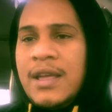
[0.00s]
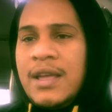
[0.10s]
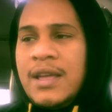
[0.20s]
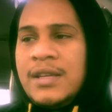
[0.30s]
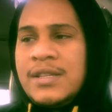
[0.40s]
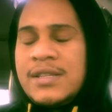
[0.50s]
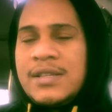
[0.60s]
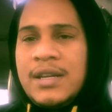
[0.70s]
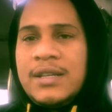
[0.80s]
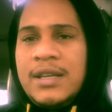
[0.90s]
it
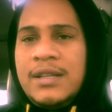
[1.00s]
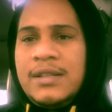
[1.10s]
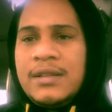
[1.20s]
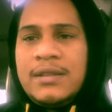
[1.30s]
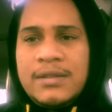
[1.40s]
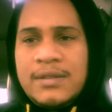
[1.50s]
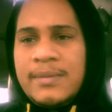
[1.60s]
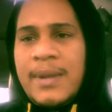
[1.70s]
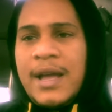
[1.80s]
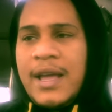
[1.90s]
just sunk in
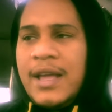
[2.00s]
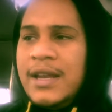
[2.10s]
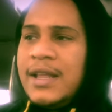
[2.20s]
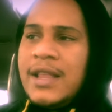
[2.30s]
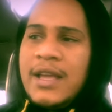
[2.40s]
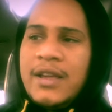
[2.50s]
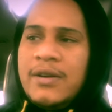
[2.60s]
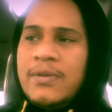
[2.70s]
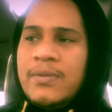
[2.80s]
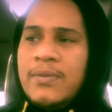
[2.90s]
to my head that, like,
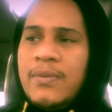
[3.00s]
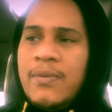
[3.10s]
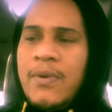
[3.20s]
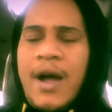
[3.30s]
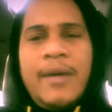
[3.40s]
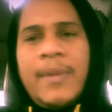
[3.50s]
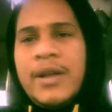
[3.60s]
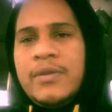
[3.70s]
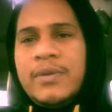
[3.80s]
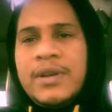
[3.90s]
yo, why am
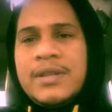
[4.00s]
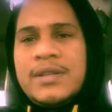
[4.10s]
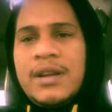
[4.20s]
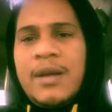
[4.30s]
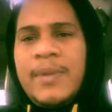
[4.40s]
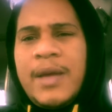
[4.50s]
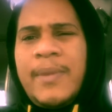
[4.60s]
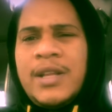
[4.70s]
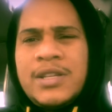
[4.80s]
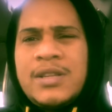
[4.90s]
I doing this? You know what I mean?
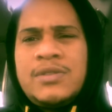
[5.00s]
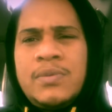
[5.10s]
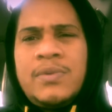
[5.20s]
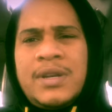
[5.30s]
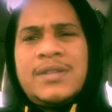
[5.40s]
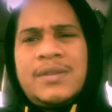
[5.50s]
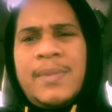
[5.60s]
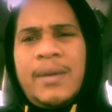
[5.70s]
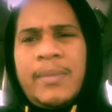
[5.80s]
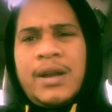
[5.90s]
Am I just doing this to
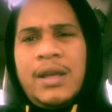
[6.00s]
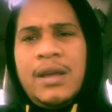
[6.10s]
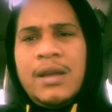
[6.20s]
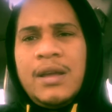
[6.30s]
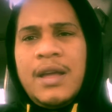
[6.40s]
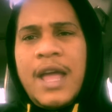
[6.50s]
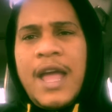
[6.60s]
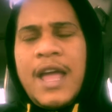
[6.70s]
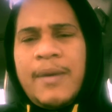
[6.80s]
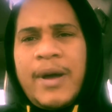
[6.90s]
make money?
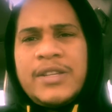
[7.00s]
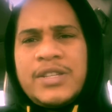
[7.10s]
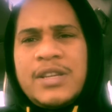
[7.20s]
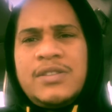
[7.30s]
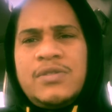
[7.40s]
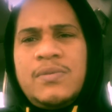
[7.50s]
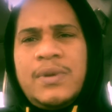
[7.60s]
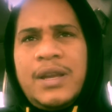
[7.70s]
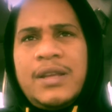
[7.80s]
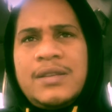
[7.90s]
Am I just
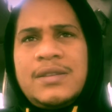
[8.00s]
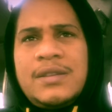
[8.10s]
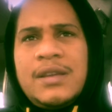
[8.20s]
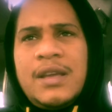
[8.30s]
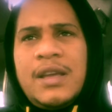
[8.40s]
doing this